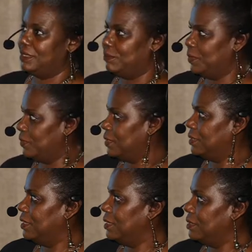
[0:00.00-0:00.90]
with
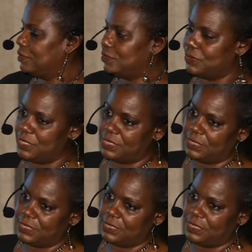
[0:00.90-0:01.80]
a, uh, using the
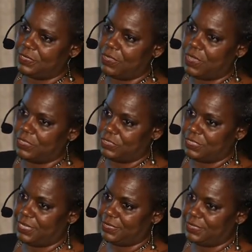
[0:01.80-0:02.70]
collage
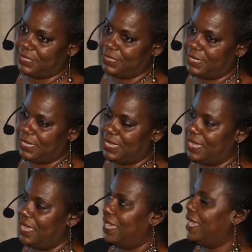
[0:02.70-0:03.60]
technique.
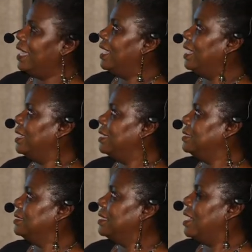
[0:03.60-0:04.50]

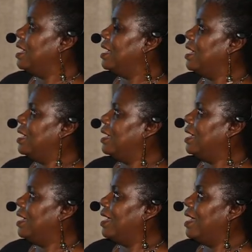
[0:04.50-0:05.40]
And
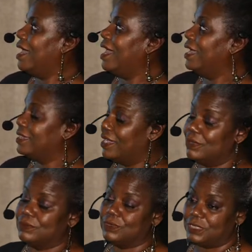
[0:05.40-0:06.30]
I
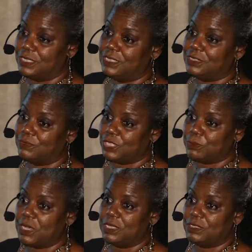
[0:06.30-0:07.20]
got really good
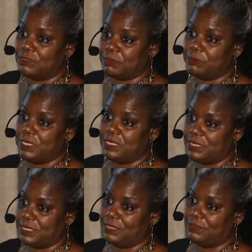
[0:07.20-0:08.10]
response from the
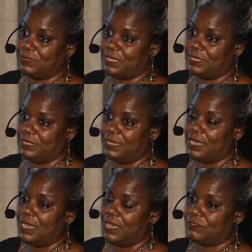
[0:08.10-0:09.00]
pieces I created.
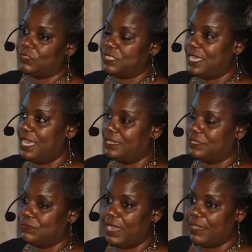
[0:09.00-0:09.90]
Of course, I had a
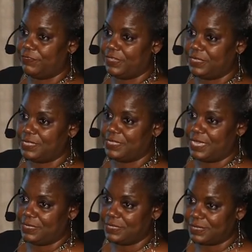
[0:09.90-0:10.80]
graphic
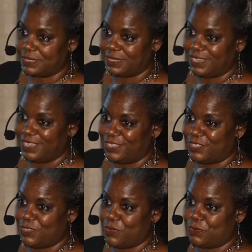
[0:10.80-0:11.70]
sense,
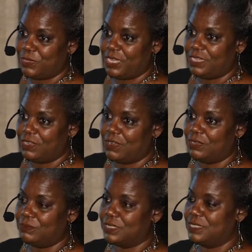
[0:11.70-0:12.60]
so creating
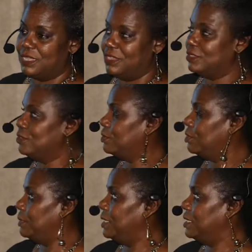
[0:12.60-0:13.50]
art was nothing new
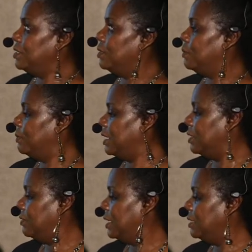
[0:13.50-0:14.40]
to me. So when I
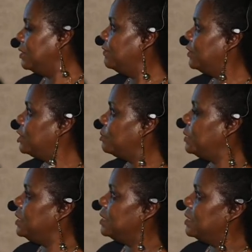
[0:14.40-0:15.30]
created the first
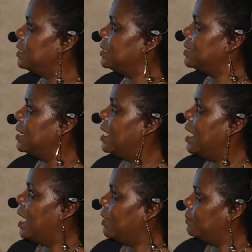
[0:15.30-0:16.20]
pieces,
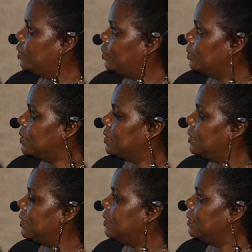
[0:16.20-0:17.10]
and which you will
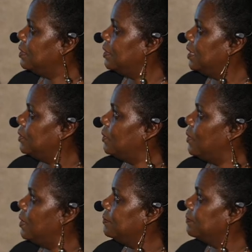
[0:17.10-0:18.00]
see later
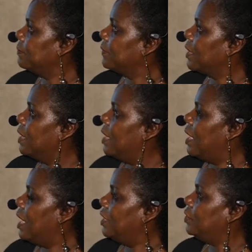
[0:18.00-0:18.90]
on.
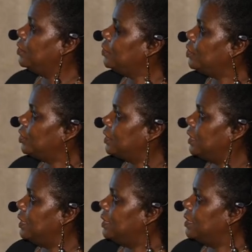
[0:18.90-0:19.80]
I
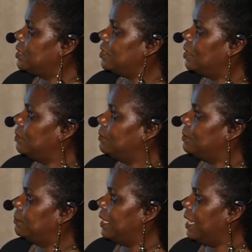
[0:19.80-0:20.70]
usually start with a
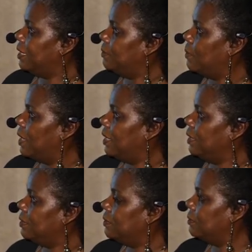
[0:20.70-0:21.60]
black and
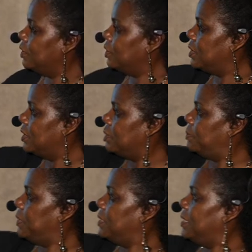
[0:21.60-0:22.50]
white, which is this piece